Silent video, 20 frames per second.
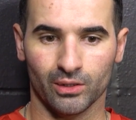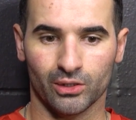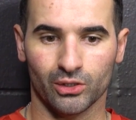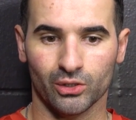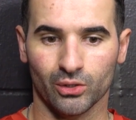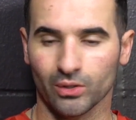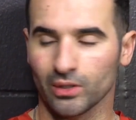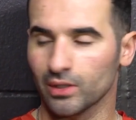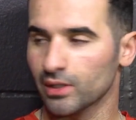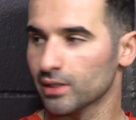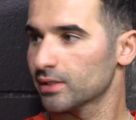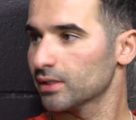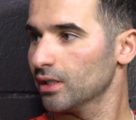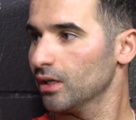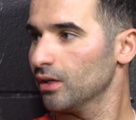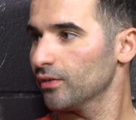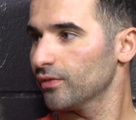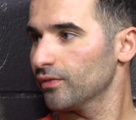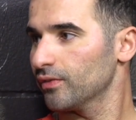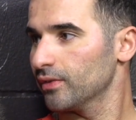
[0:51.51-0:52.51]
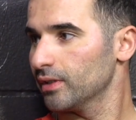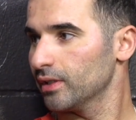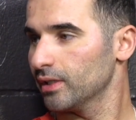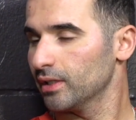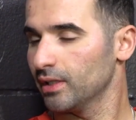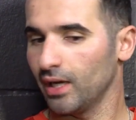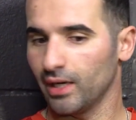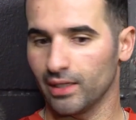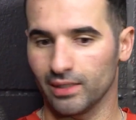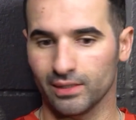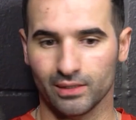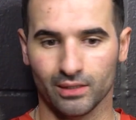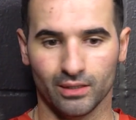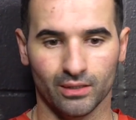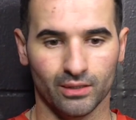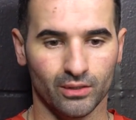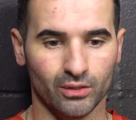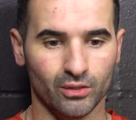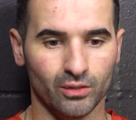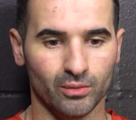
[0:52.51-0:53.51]
chore in itself and not easy
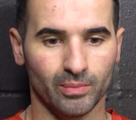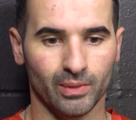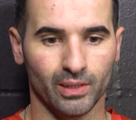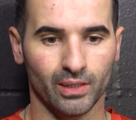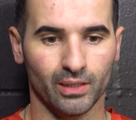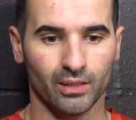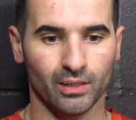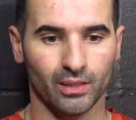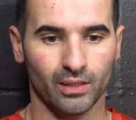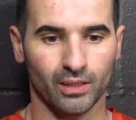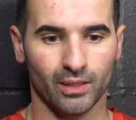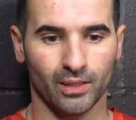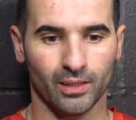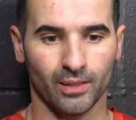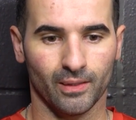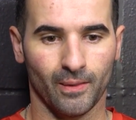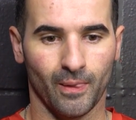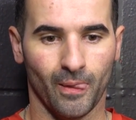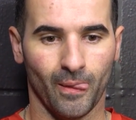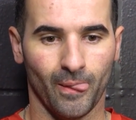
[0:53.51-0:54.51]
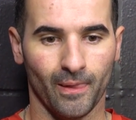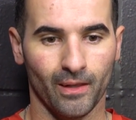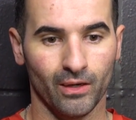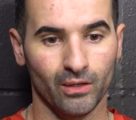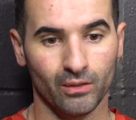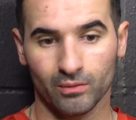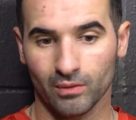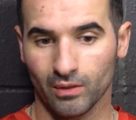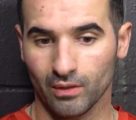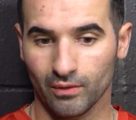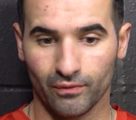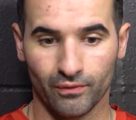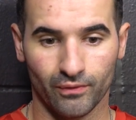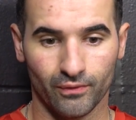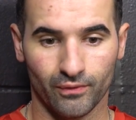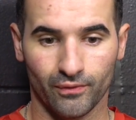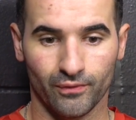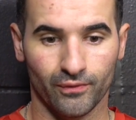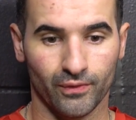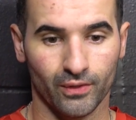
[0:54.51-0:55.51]
to do. But, I
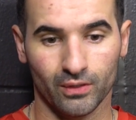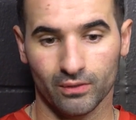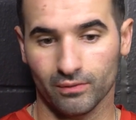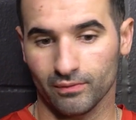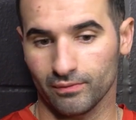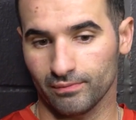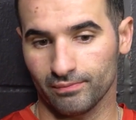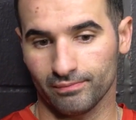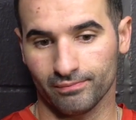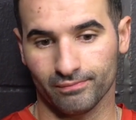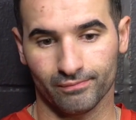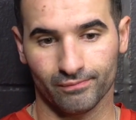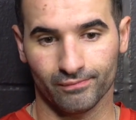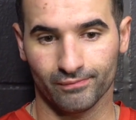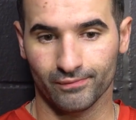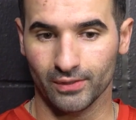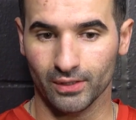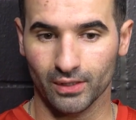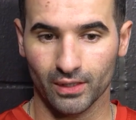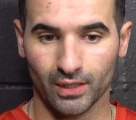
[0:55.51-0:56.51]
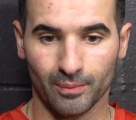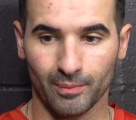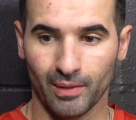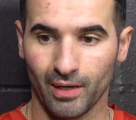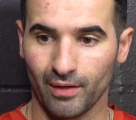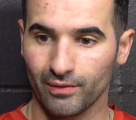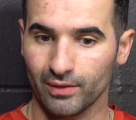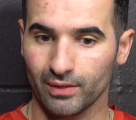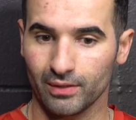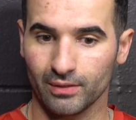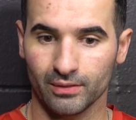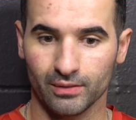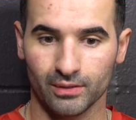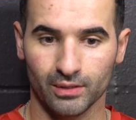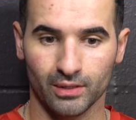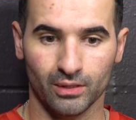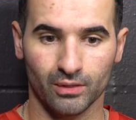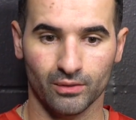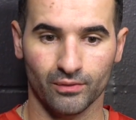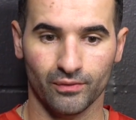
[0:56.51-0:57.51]
feel like I'm having,
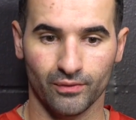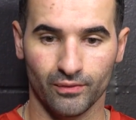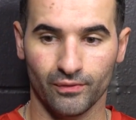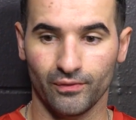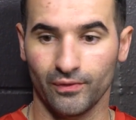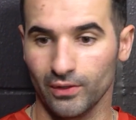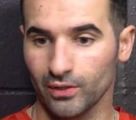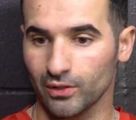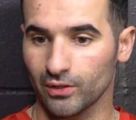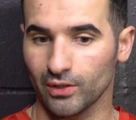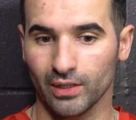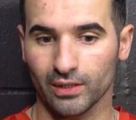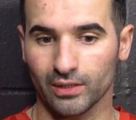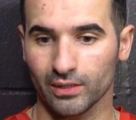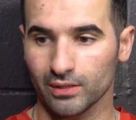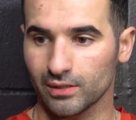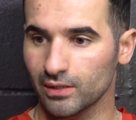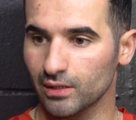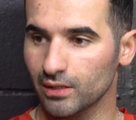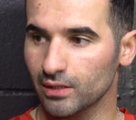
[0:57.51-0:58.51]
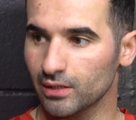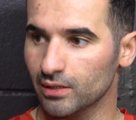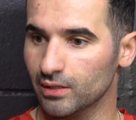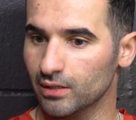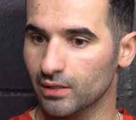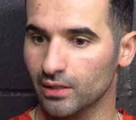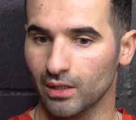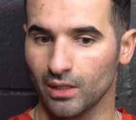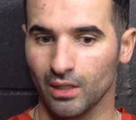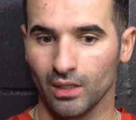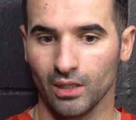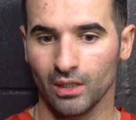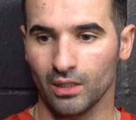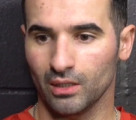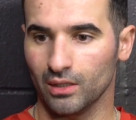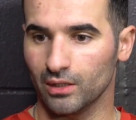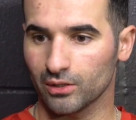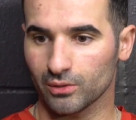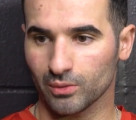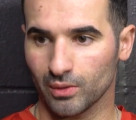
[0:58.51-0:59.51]
feel great this year. And
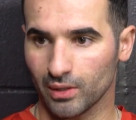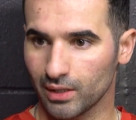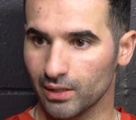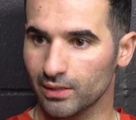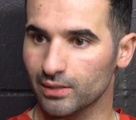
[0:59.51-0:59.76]
I just want to